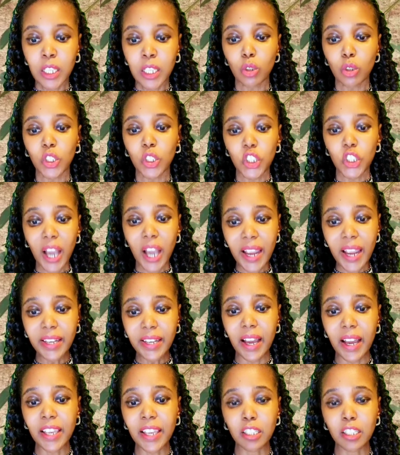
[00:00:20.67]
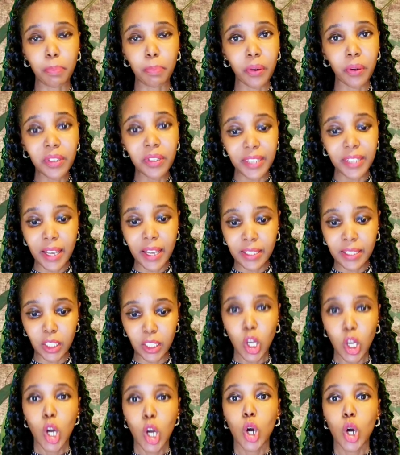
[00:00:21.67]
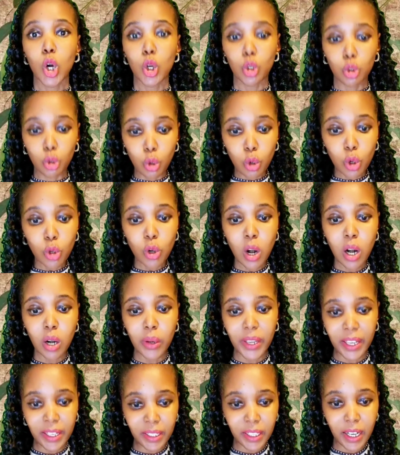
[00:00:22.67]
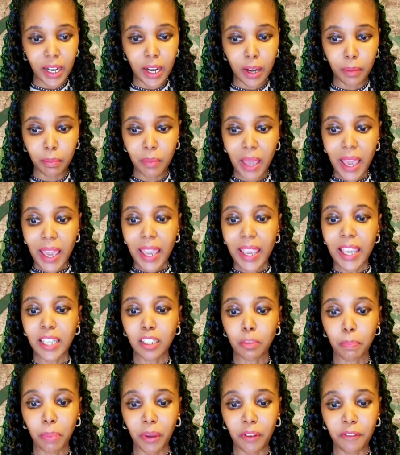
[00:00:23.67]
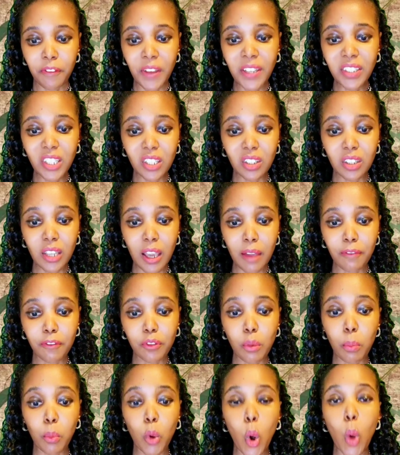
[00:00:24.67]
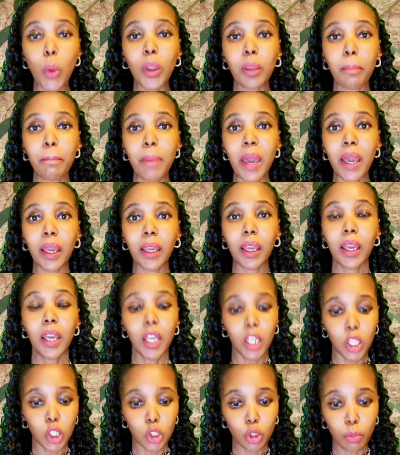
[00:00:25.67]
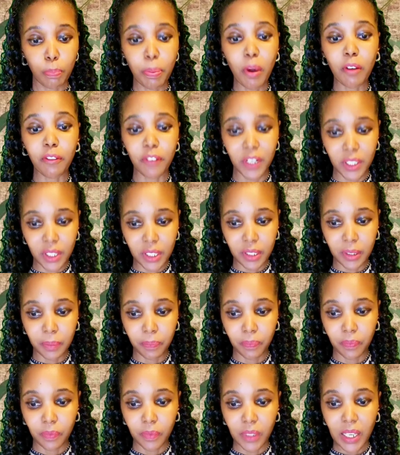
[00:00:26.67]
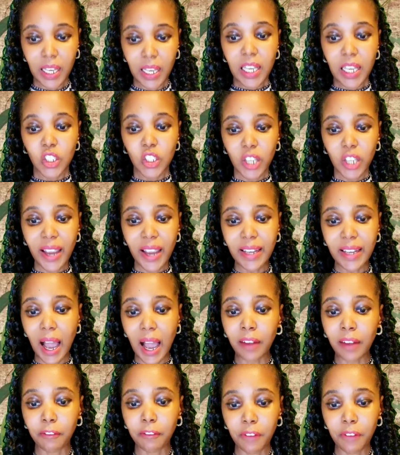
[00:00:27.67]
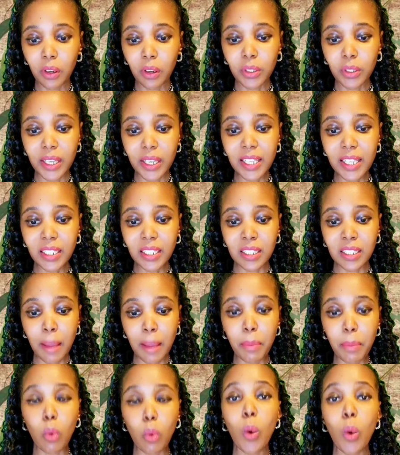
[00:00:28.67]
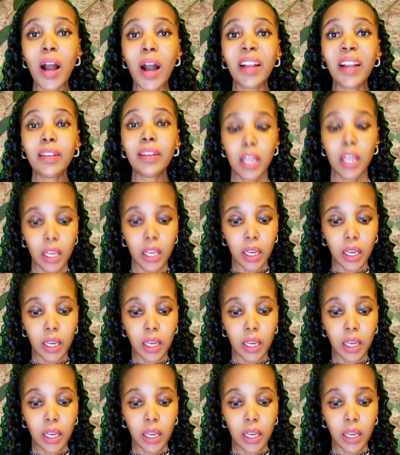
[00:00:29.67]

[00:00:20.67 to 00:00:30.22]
So China is prioritizing rural income and preventing them from going back into poverty. China unveiled its number one